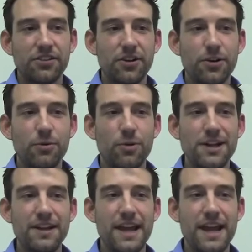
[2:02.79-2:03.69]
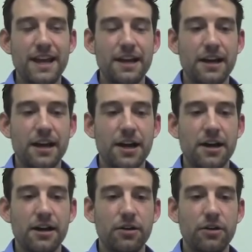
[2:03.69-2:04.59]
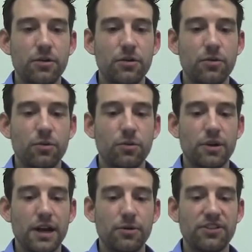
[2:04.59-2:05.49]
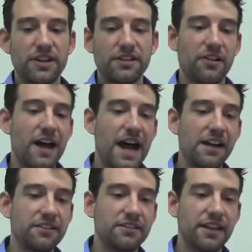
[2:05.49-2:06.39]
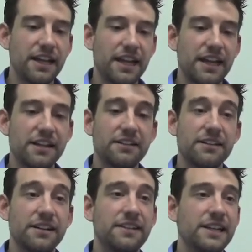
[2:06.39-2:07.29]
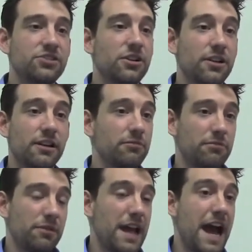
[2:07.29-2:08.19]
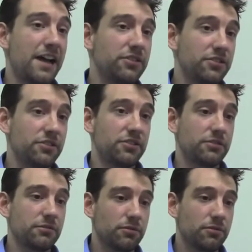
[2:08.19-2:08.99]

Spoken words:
So one day I was in class and a teacher asked,